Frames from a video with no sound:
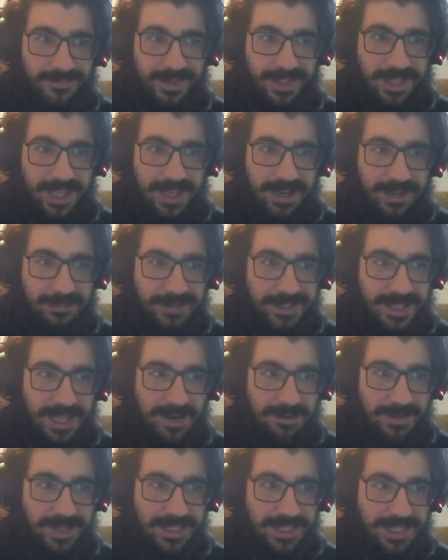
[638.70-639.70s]
get upset
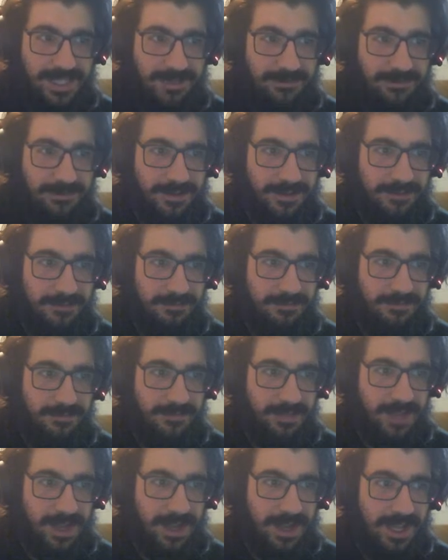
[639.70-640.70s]
at myself for
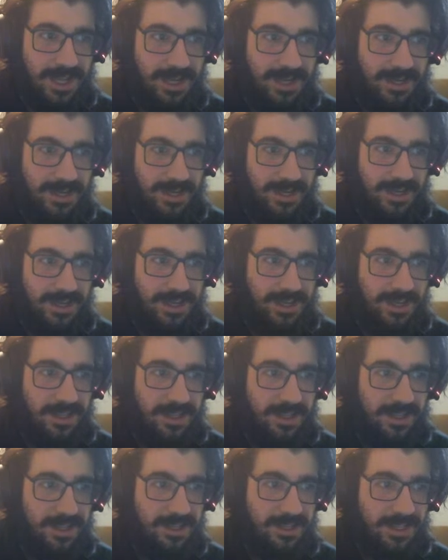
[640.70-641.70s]
not
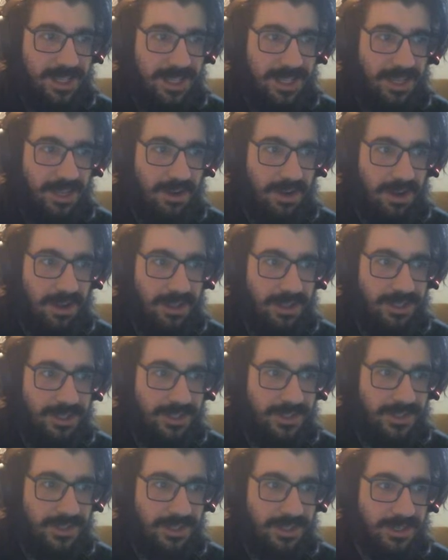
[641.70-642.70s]
taking college
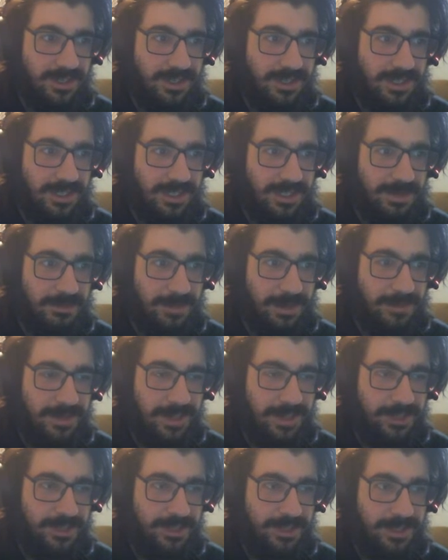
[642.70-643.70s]
as seriously as maybe
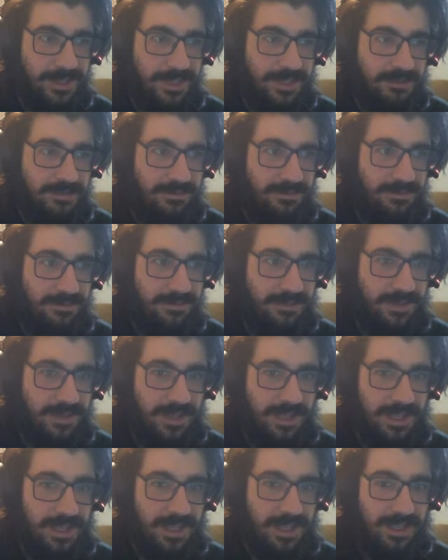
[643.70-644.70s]
I should have,
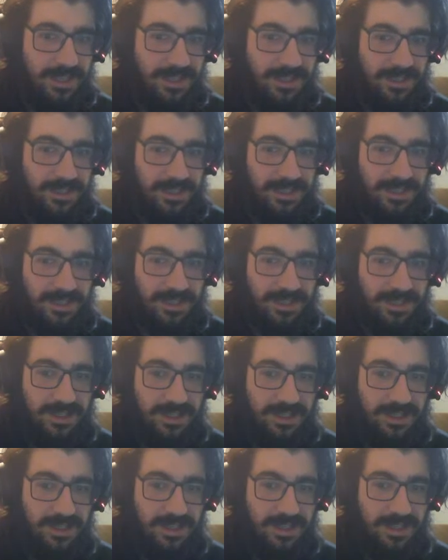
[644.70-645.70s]
and
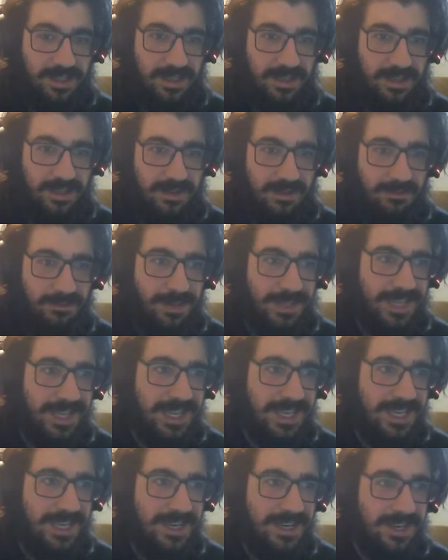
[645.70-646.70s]
but like
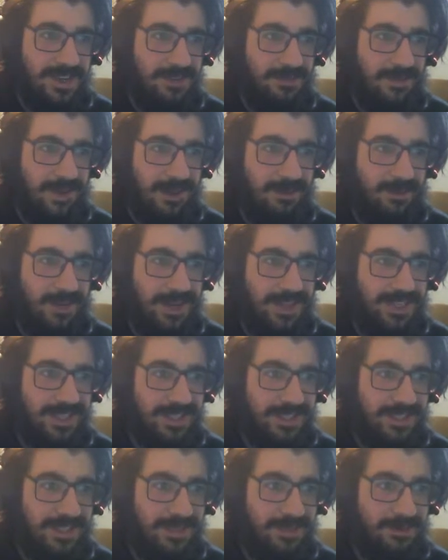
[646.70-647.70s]
I didn't know what I wanted to
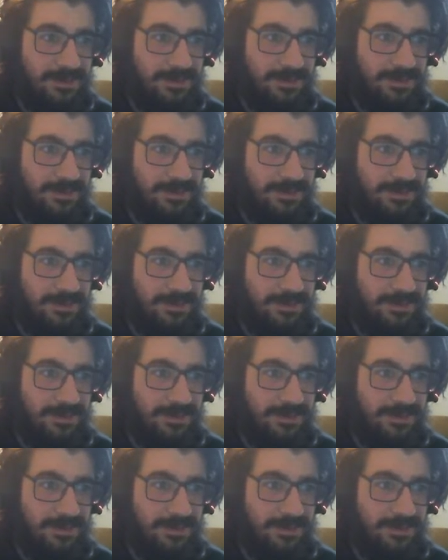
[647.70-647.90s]
do,